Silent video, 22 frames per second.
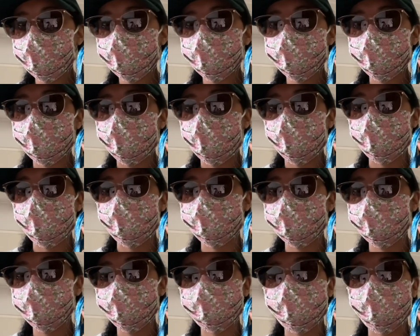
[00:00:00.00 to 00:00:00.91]
how I
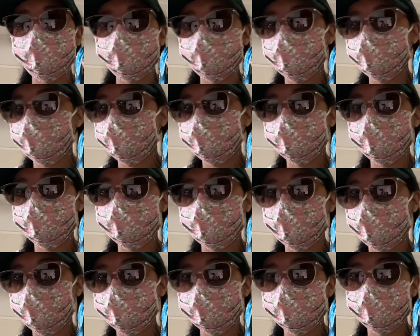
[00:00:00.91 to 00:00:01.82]
feel about them in my
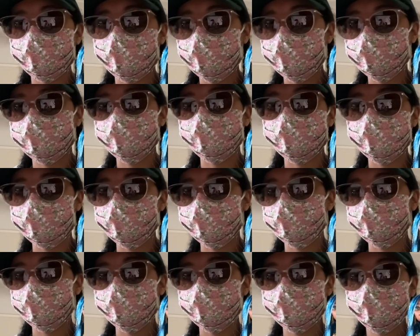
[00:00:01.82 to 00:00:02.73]
own space and
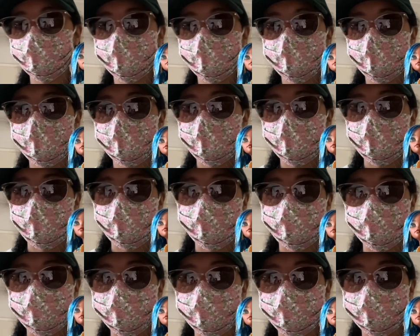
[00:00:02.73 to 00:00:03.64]
living,
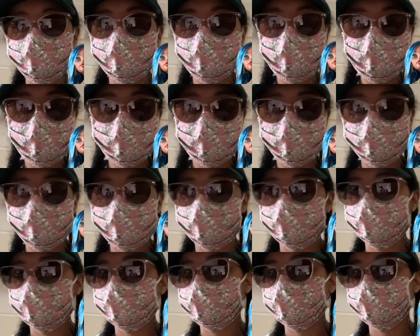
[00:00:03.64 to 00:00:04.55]
and
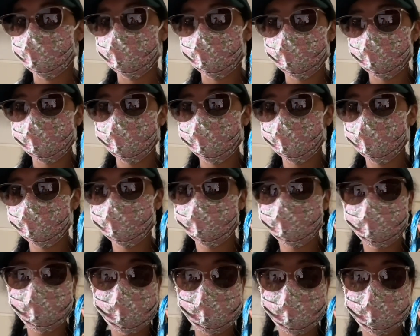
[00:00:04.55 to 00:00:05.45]

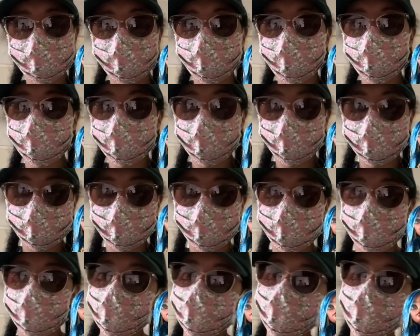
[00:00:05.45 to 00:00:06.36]
so I'm gonna take some
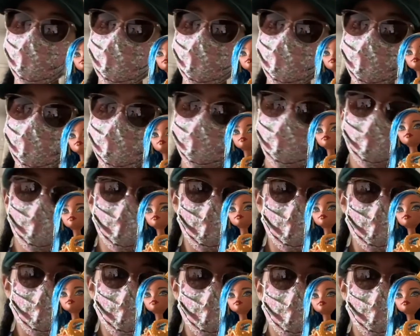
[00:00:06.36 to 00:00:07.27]
photographs,
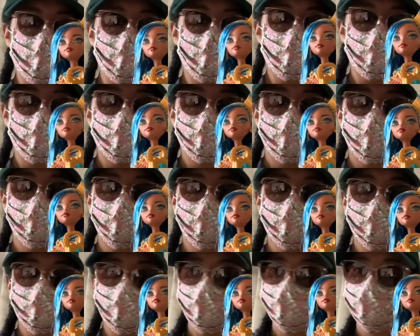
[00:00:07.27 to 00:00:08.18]
and
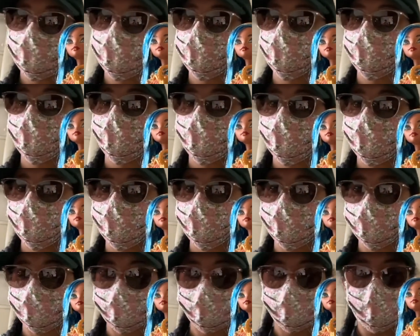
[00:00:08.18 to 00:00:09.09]
yeah, she's a very gorgeous
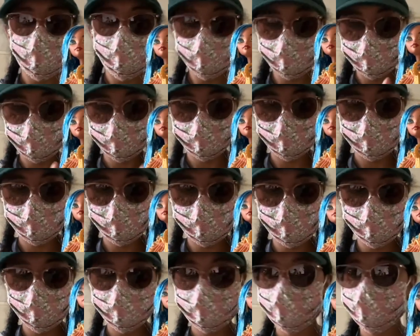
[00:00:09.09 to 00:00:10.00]
doll. I
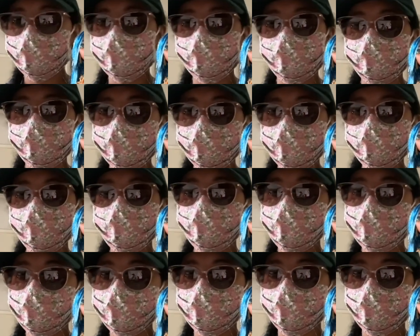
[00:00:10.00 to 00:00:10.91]
recommend
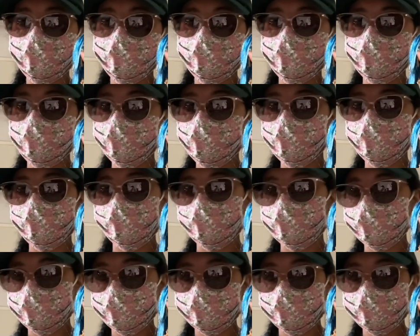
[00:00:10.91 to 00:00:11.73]
this doll if you like,